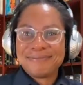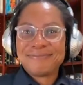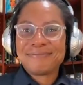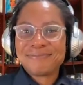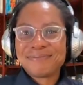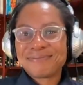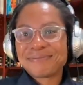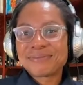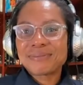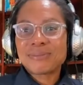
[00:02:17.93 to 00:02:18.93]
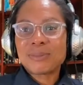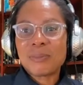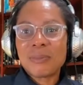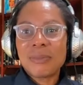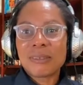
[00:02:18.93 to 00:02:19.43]

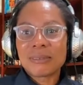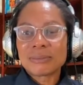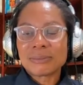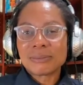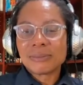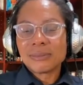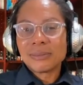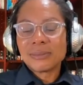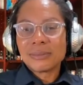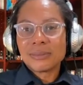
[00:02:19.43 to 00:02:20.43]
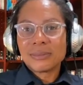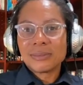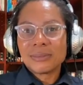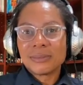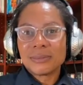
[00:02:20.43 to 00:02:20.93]

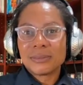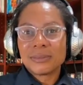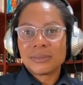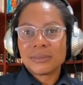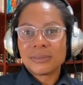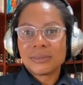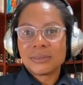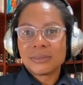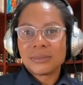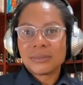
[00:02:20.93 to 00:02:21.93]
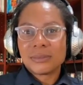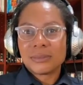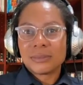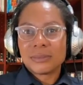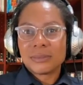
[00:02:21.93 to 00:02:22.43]

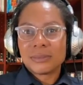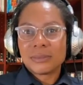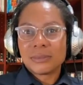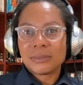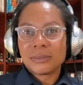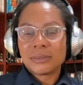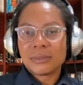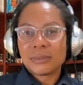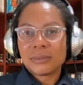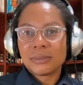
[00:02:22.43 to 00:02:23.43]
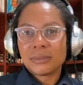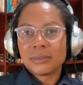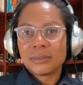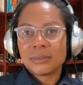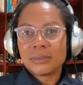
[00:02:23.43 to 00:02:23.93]

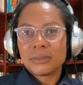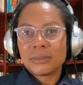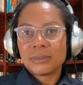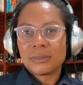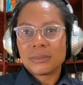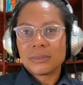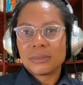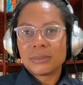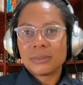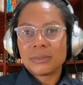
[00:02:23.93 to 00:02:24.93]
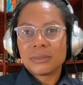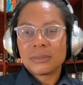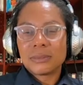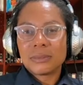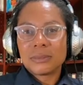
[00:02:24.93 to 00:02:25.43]

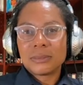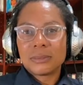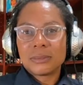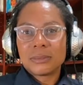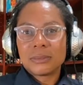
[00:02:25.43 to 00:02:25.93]
This person isn't speaking.